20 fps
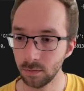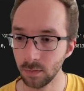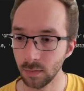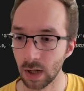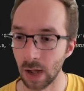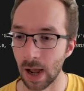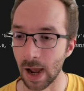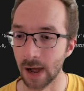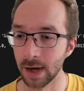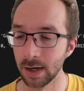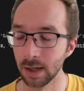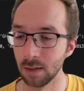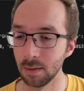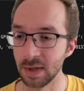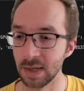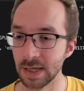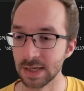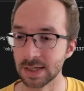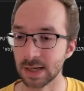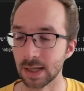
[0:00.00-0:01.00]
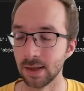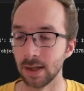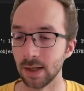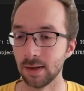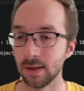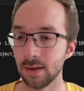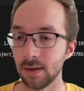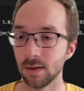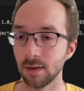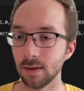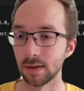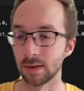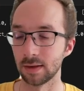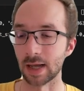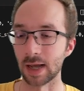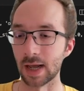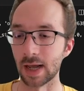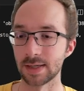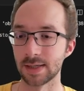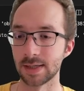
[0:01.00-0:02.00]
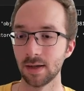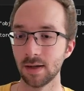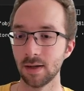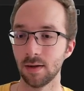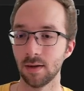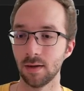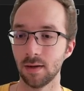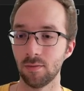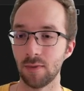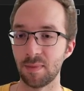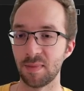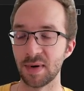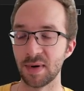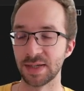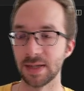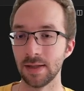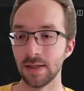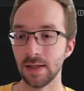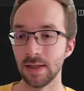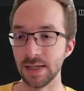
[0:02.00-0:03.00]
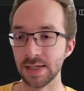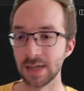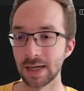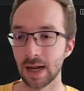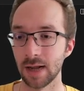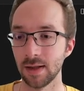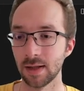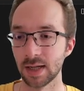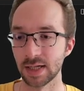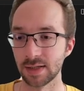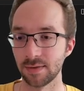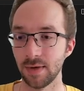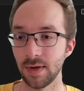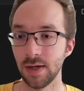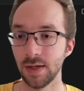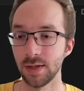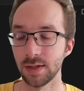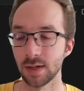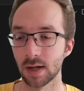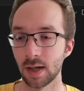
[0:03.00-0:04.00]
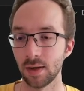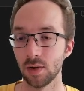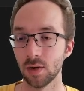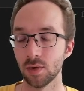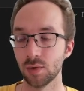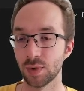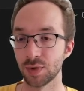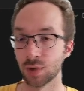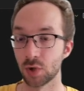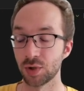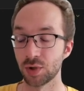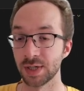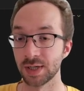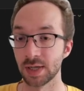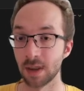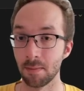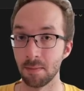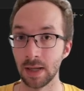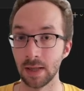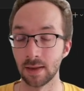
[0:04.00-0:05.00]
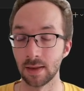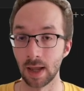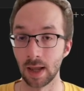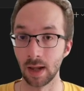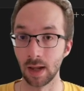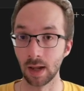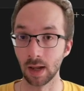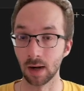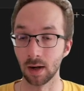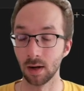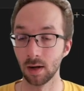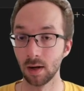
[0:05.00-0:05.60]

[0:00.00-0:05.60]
Idle means that the task representing this client has finished, and those resources can be taken